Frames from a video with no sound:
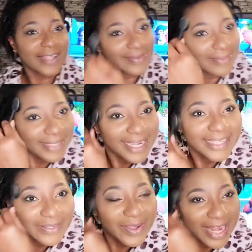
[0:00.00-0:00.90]
That's what I'm
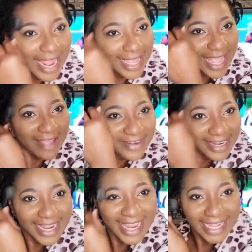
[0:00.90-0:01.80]
saying. It's not like
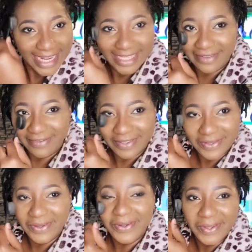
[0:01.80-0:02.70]
every day dash out of the
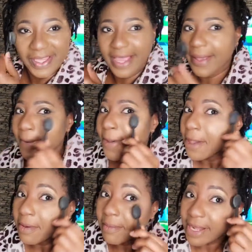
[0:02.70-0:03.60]
door. Mm. Yeah.
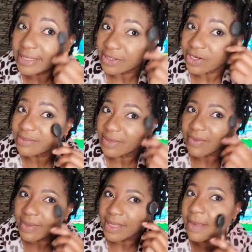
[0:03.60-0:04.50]
But trust
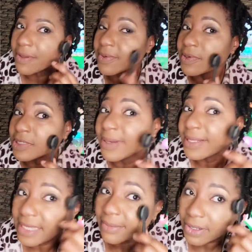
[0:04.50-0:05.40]
me, mommy, there are people who
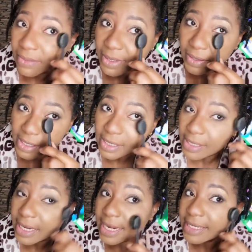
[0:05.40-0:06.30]
spend time in the mirror
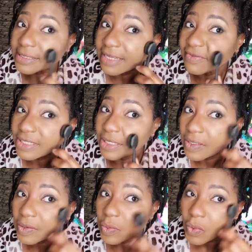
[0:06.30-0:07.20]
like this every
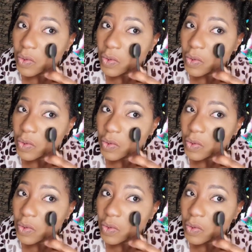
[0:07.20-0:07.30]
day.